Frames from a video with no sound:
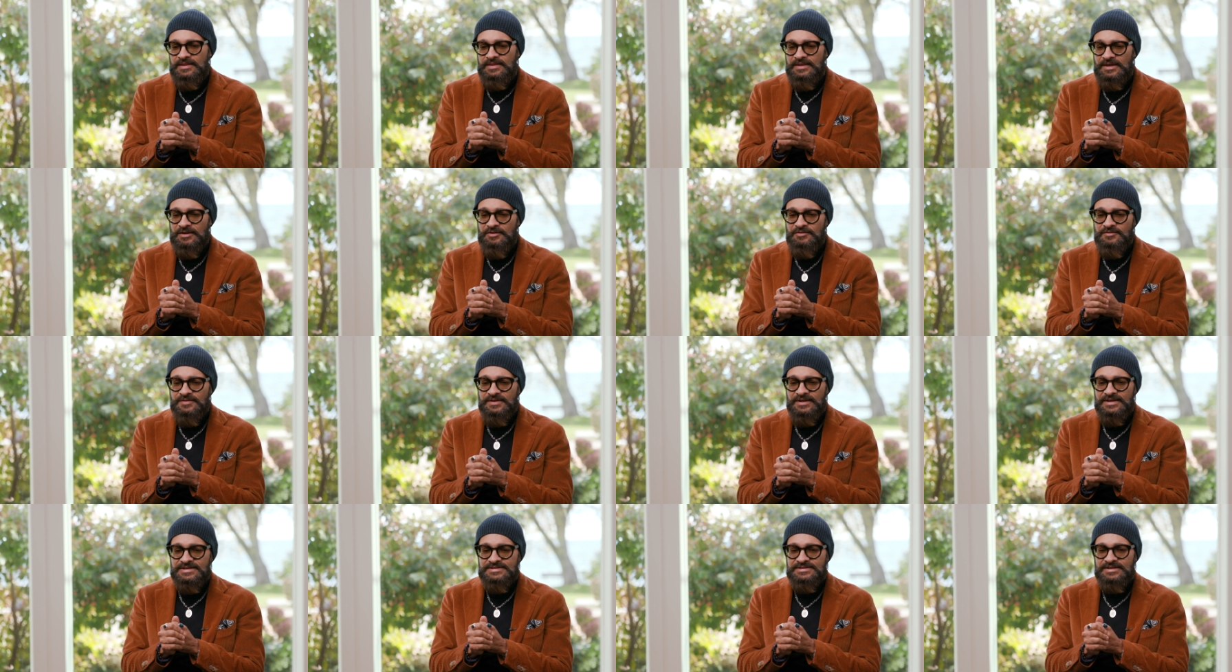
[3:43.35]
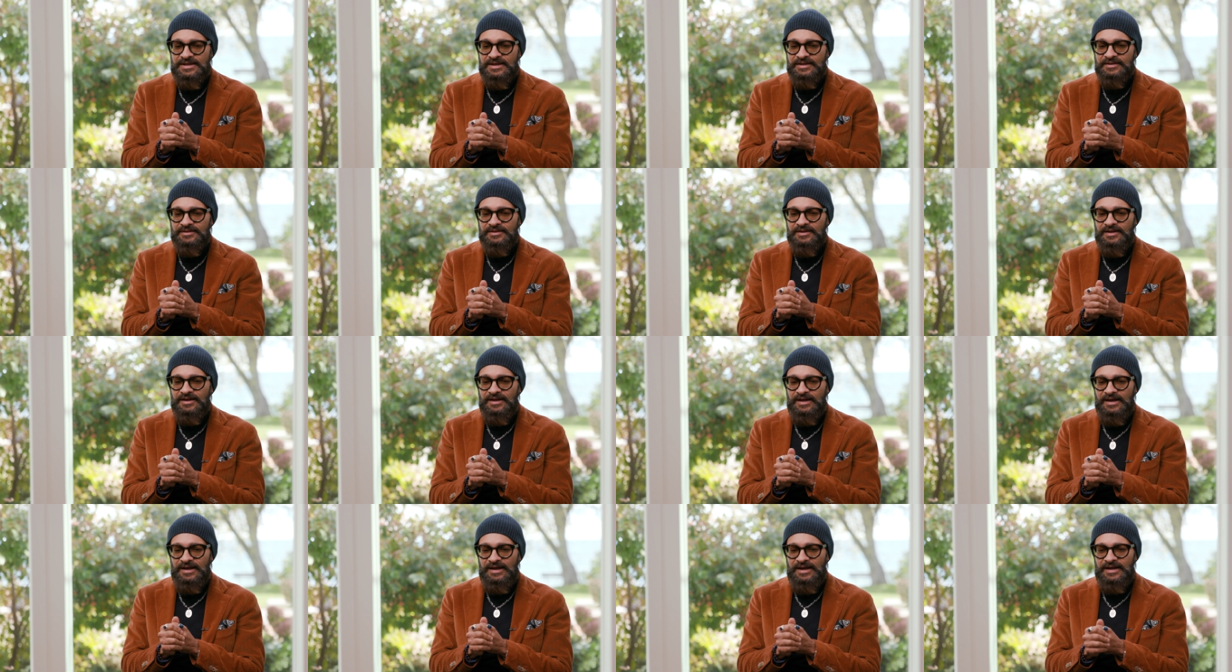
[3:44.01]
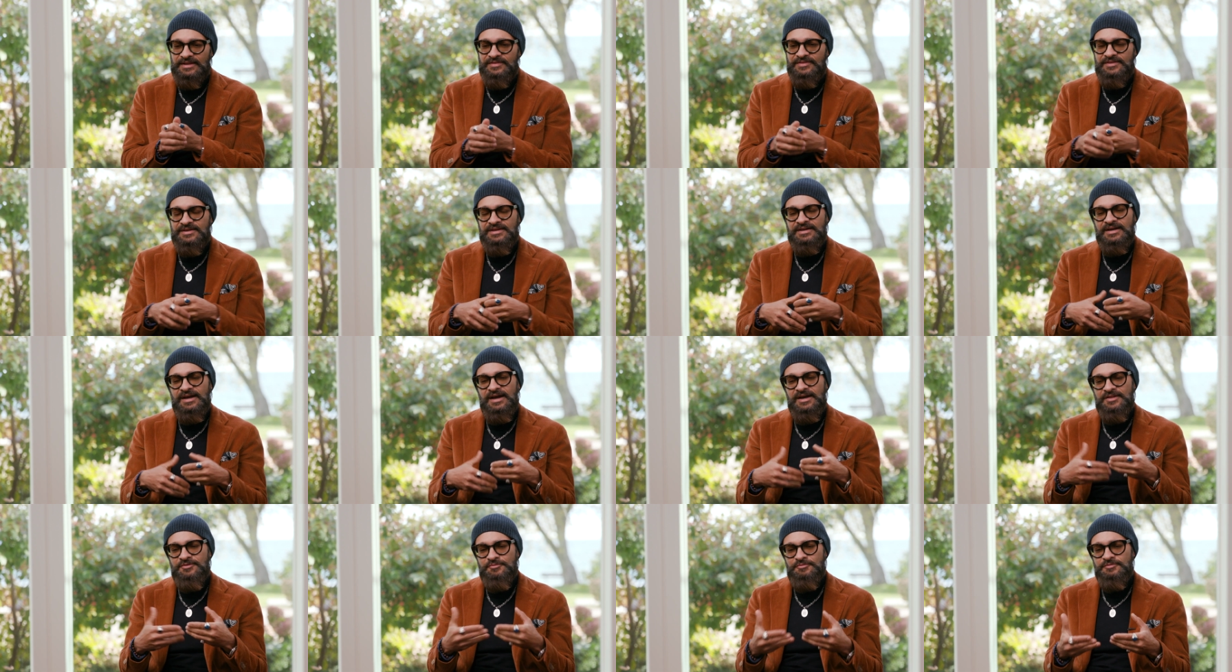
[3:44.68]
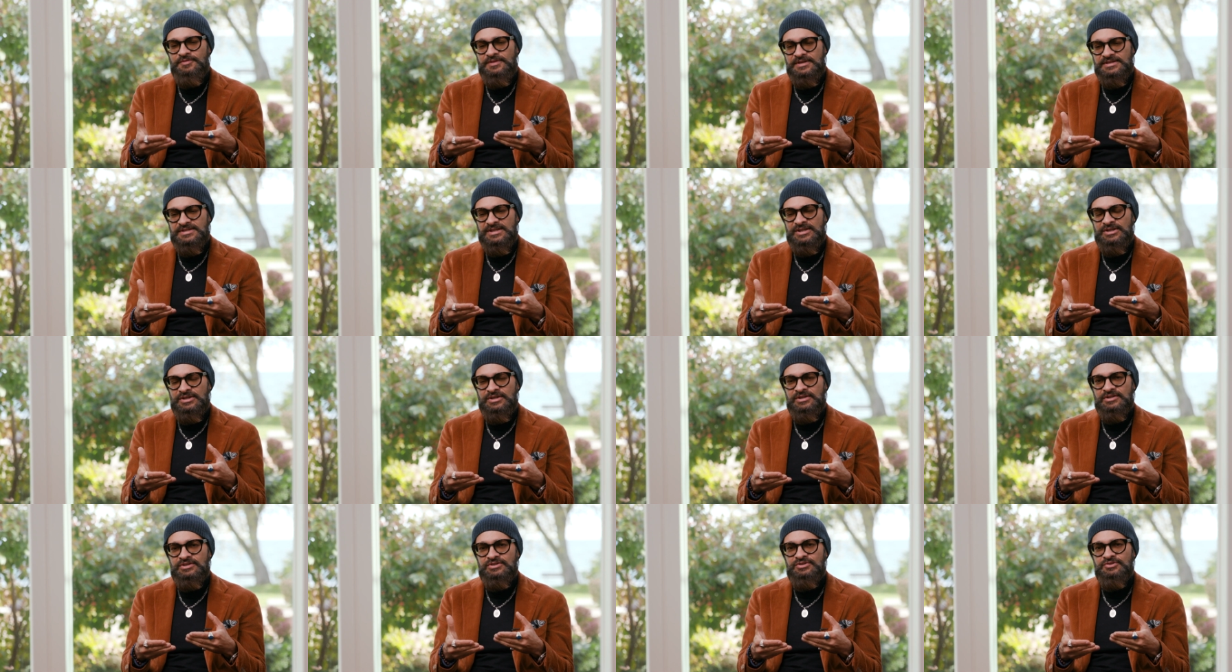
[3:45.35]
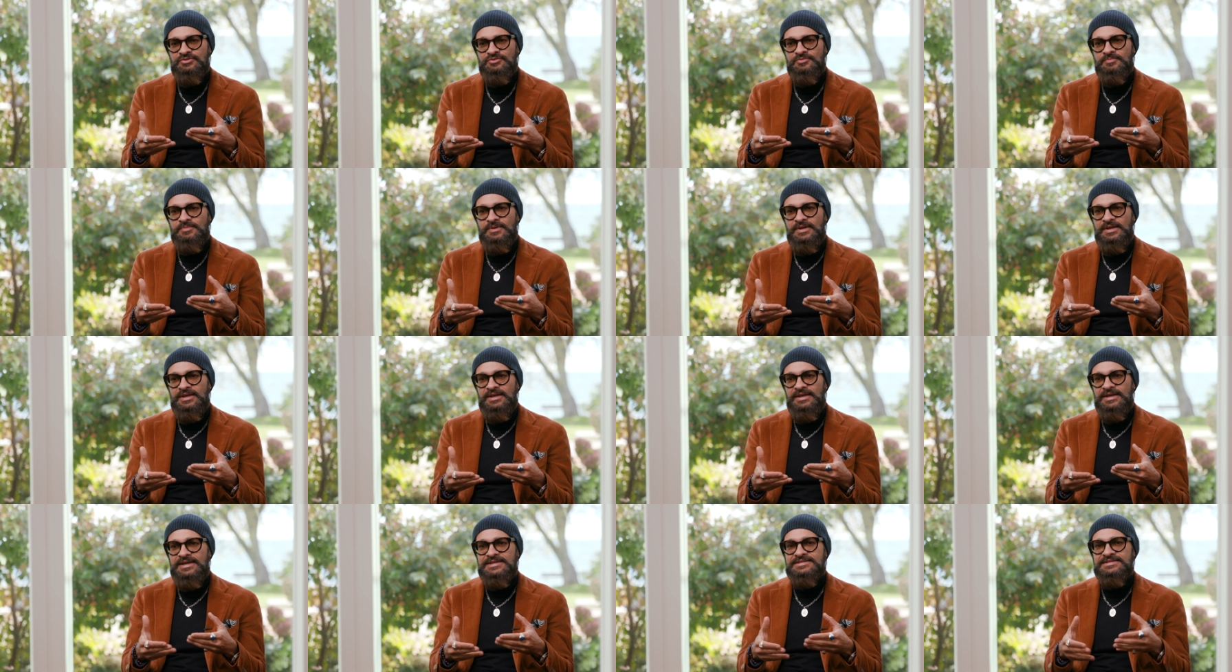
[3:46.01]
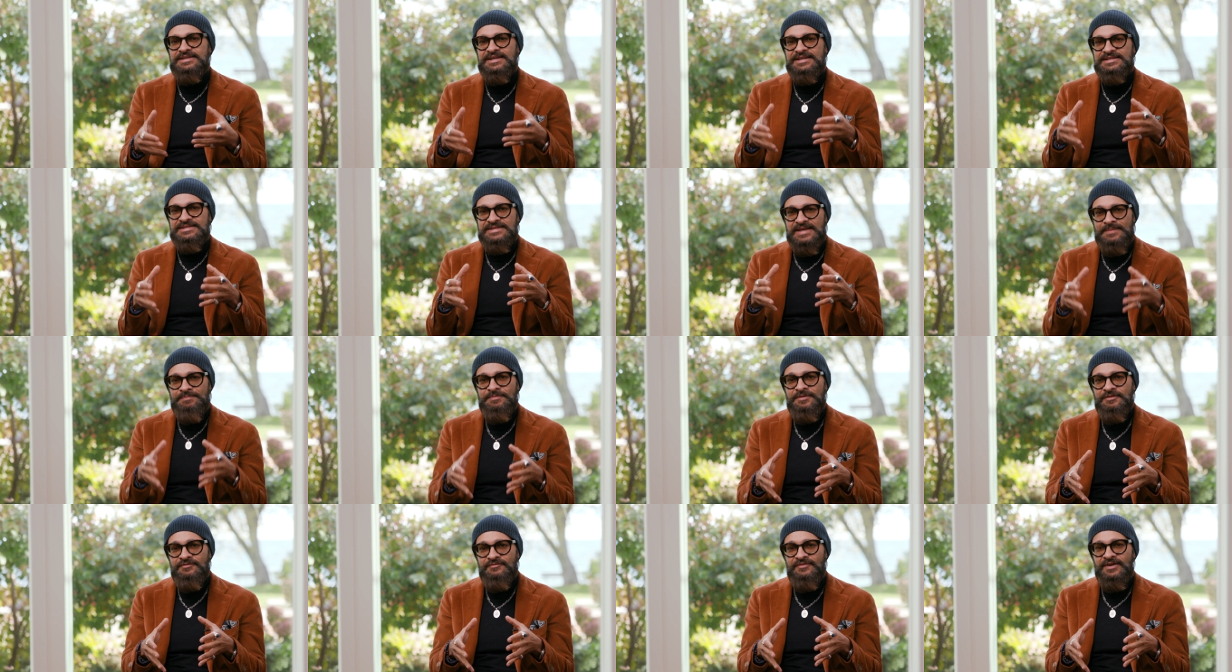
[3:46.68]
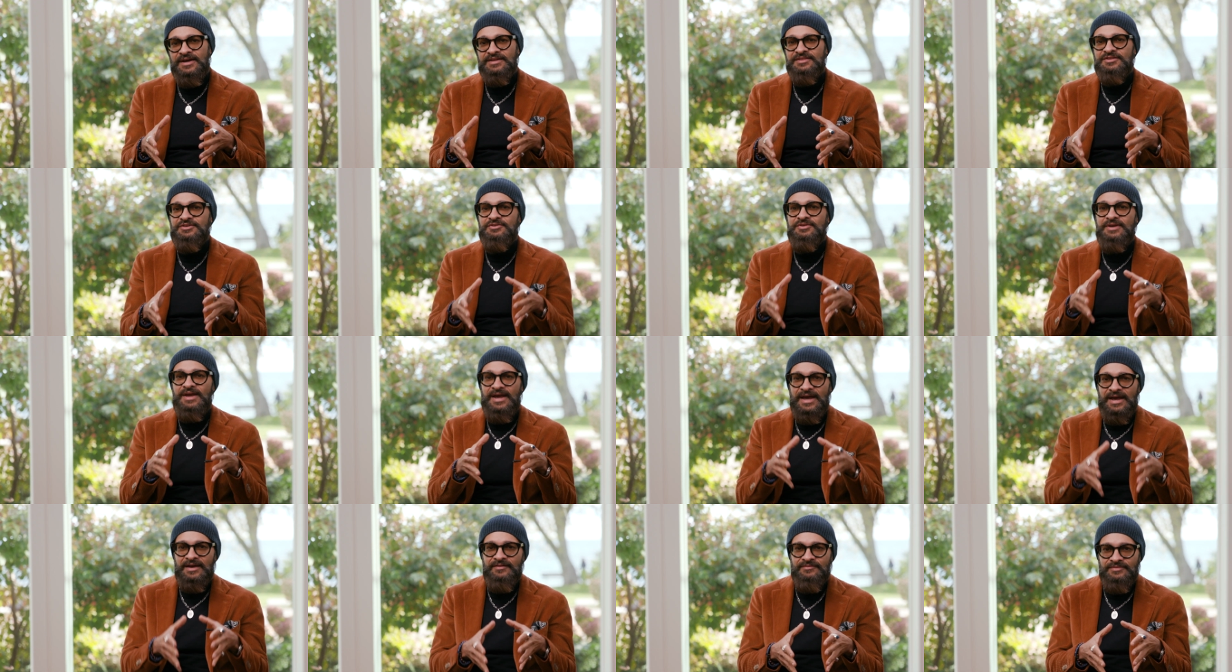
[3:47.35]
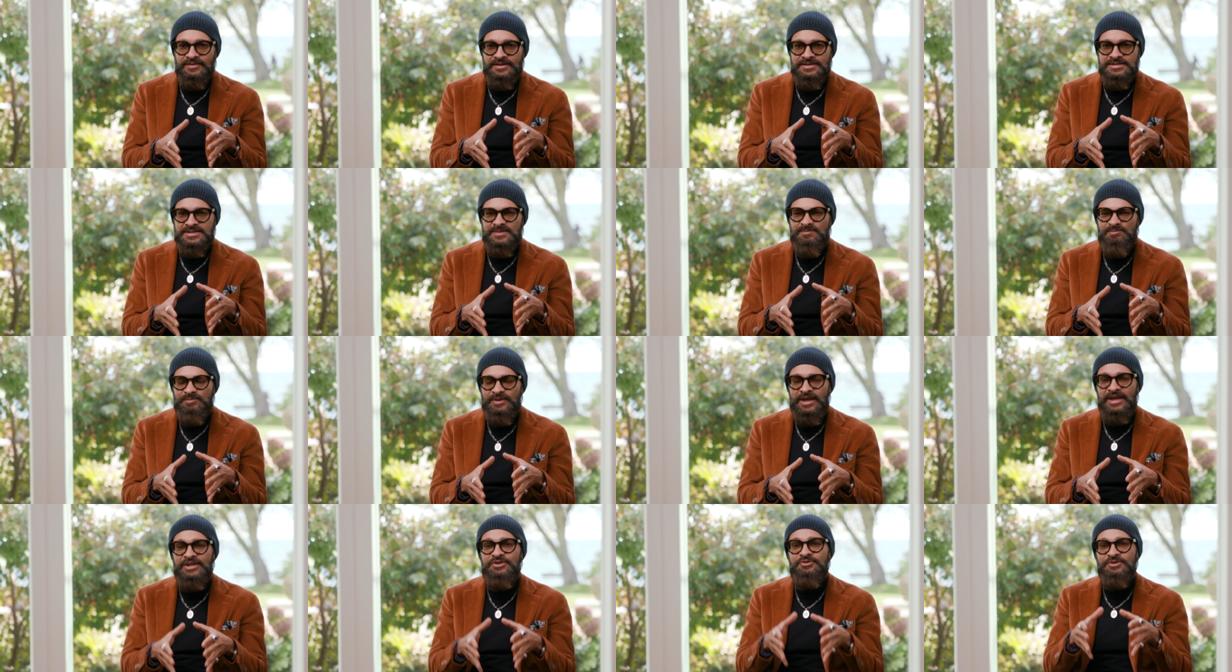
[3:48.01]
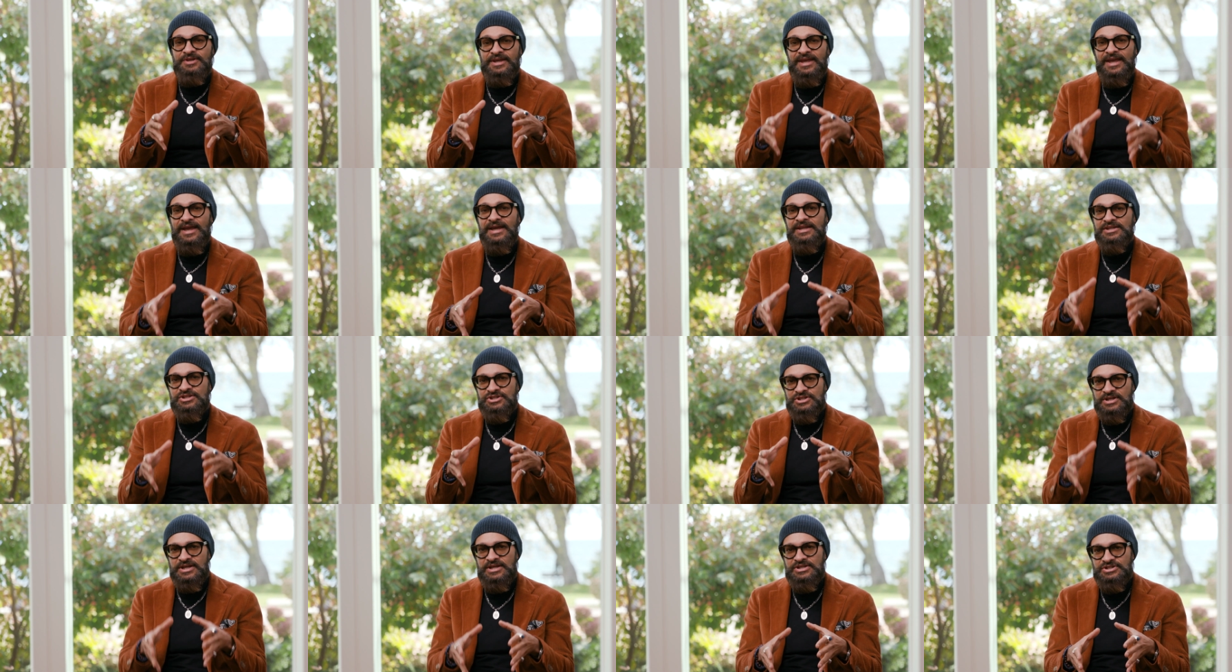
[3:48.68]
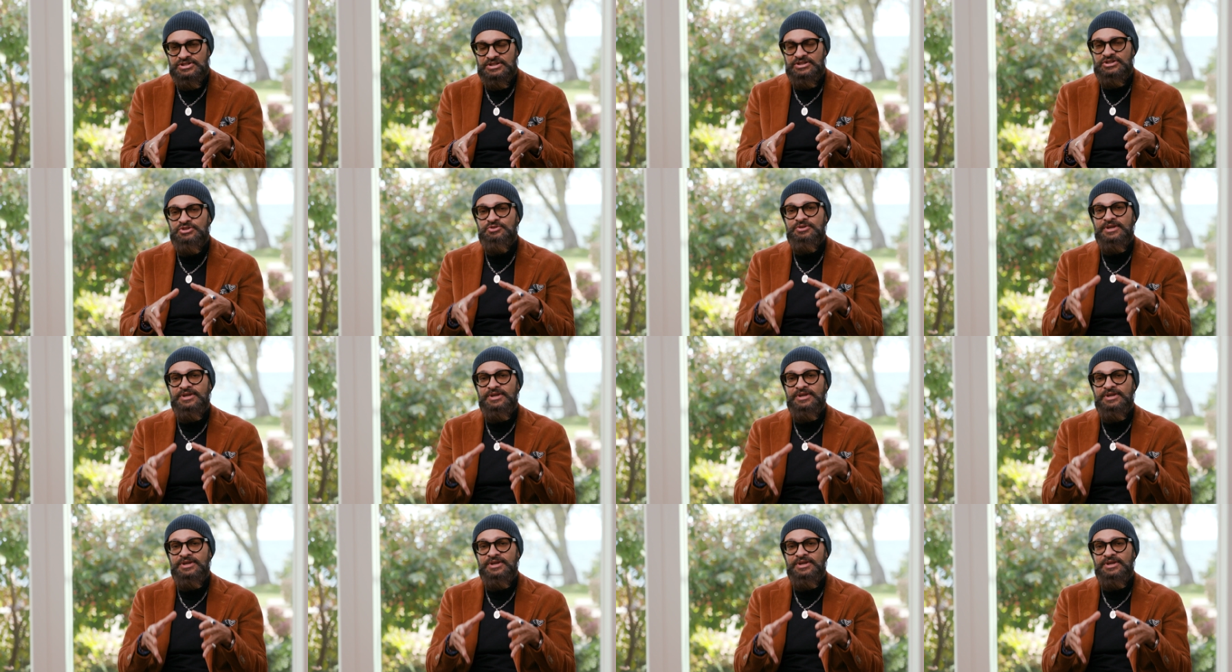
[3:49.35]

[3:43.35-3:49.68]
The other thing is that I think other things that you can do is accept the fact that you have this and you can't change it,